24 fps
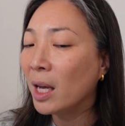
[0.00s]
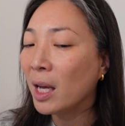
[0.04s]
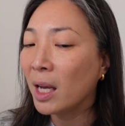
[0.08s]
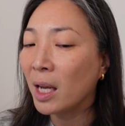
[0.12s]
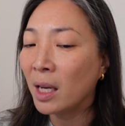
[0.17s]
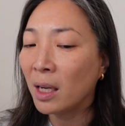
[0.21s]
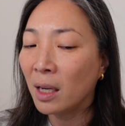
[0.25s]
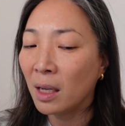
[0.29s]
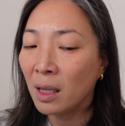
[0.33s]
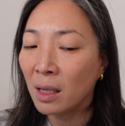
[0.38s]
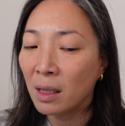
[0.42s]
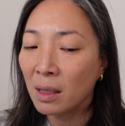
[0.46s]

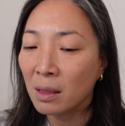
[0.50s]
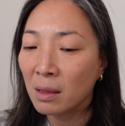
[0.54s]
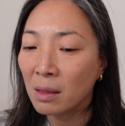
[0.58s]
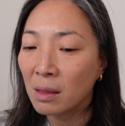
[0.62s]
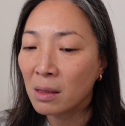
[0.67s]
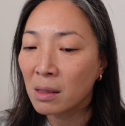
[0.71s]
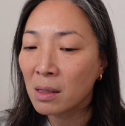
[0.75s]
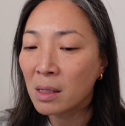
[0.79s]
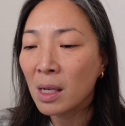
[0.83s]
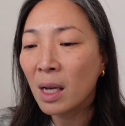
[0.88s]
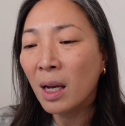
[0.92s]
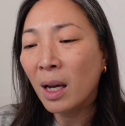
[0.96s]
It
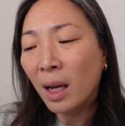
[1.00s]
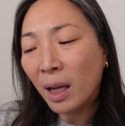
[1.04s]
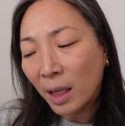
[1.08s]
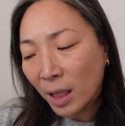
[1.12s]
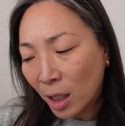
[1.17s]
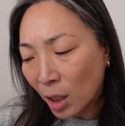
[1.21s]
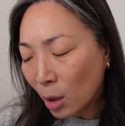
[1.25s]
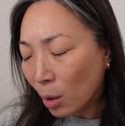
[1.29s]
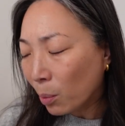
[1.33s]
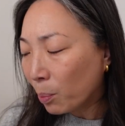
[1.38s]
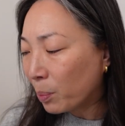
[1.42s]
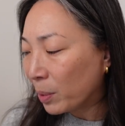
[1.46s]
is,
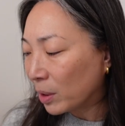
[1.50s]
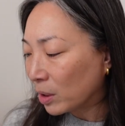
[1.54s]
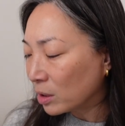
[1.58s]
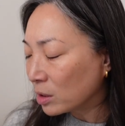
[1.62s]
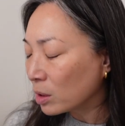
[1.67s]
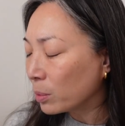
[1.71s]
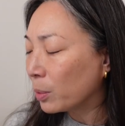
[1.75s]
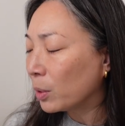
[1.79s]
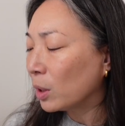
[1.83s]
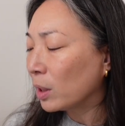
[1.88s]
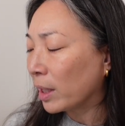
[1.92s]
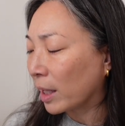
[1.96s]
you know,
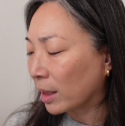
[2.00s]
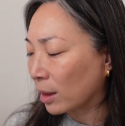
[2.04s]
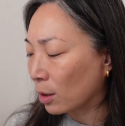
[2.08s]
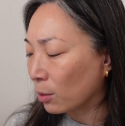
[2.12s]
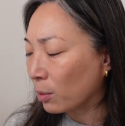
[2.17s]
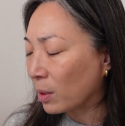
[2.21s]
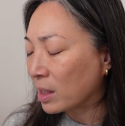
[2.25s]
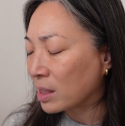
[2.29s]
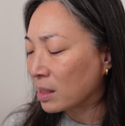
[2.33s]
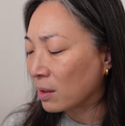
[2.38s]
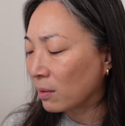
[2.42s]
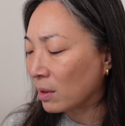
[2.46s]
buildable like the
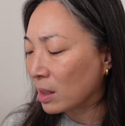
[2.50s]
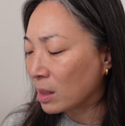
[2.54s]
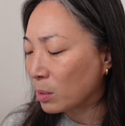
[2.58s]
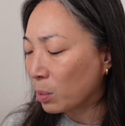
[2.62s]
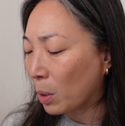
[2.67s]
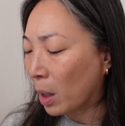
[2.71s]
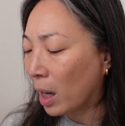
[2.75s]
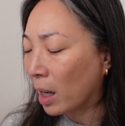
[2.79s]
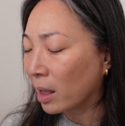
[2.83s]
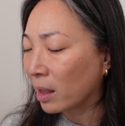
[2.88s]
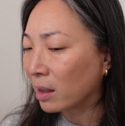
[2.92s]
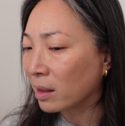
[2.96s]
rest of these
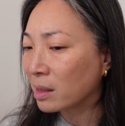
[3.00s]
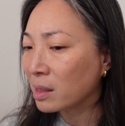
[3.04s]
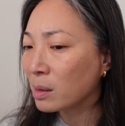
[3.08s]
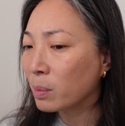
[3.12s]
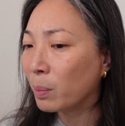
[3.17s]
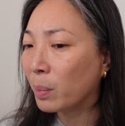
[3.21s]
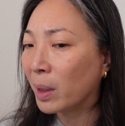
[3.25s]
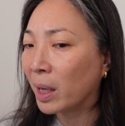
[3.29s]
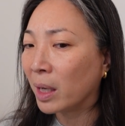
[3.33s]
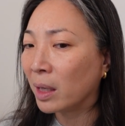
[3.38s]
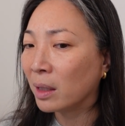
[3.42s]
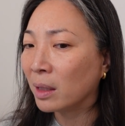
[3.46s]
products,
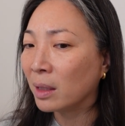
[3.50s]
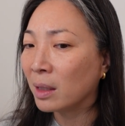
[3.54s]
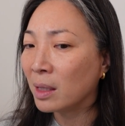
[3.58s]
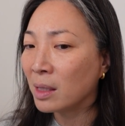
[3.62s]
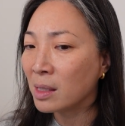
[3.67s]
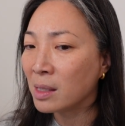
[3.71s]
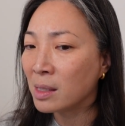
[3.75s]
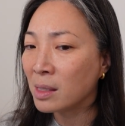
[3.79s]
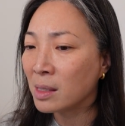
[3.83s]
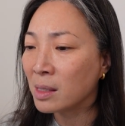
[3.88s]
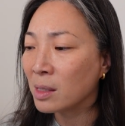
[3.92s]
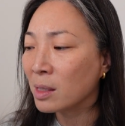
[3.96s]
but
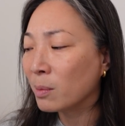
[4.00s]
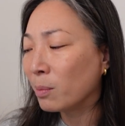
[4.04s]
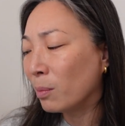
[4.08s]
this,